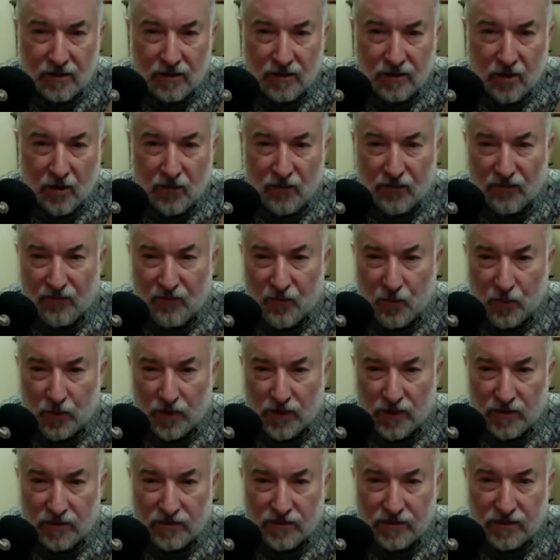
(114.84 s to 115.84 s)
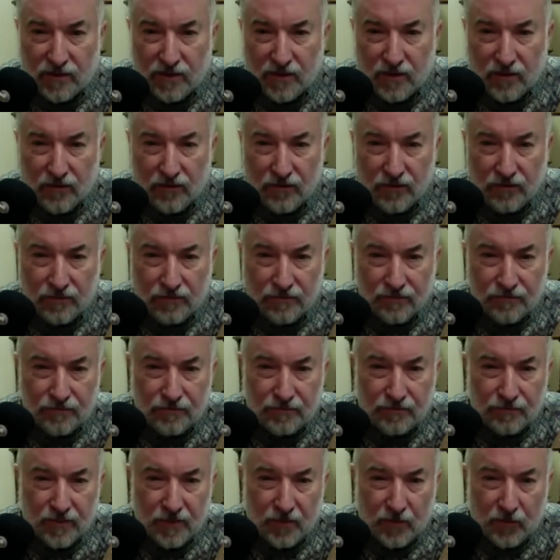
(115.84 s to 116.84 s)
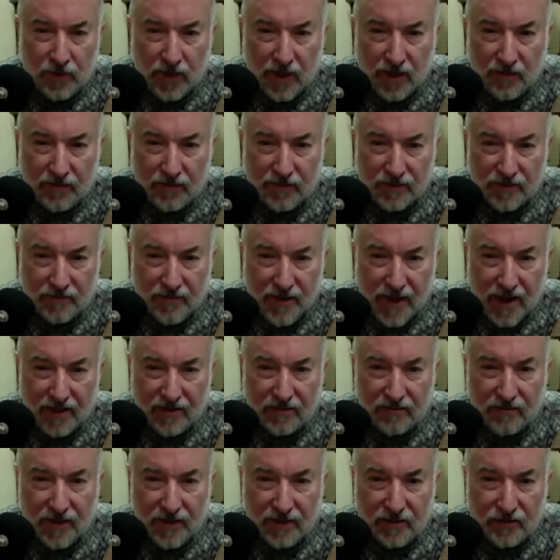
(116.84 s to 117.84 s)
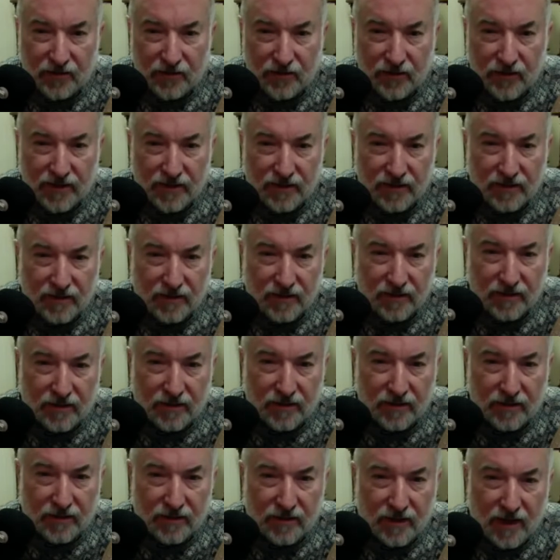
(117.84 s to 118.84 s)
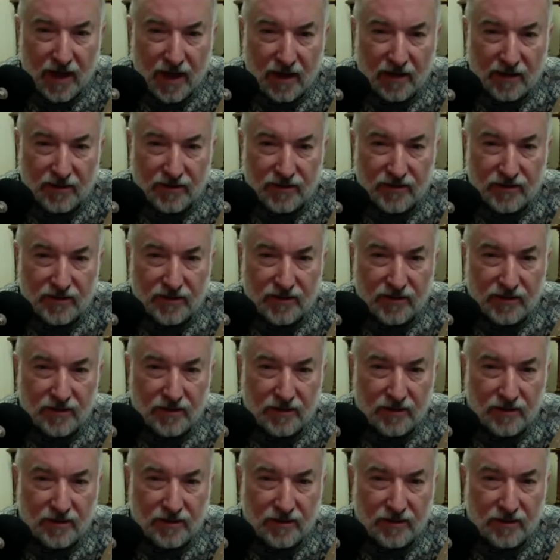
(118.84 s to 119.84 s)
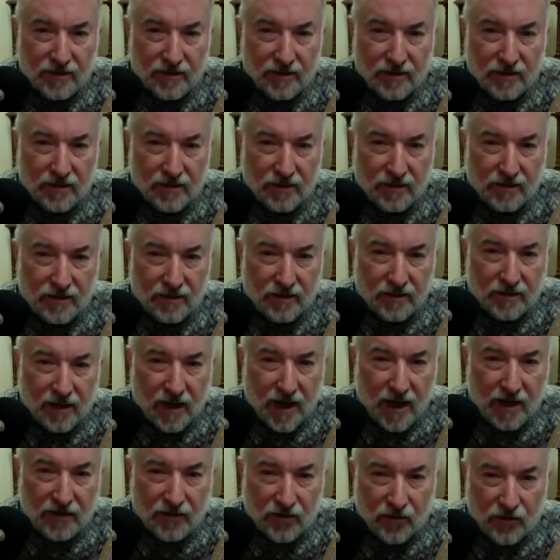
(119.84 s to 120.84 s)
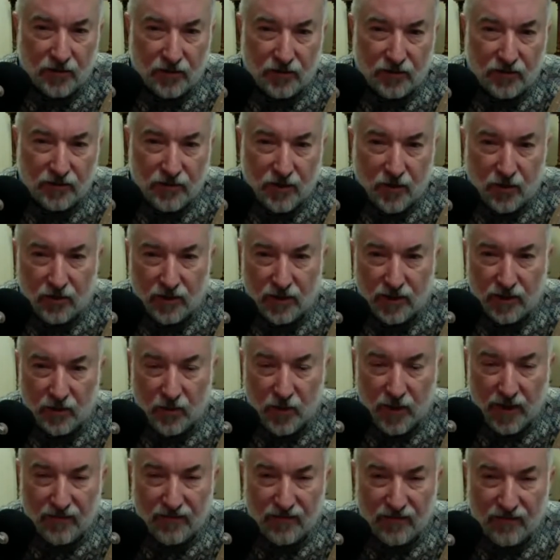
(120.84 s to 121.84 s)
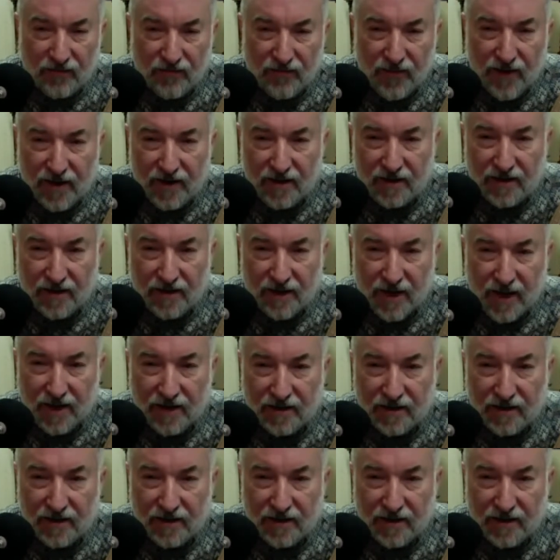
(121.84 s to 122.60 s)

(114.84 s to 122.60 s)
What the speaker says: over 40 years ago, when I was a math major in college, I turned totally away from faith, and I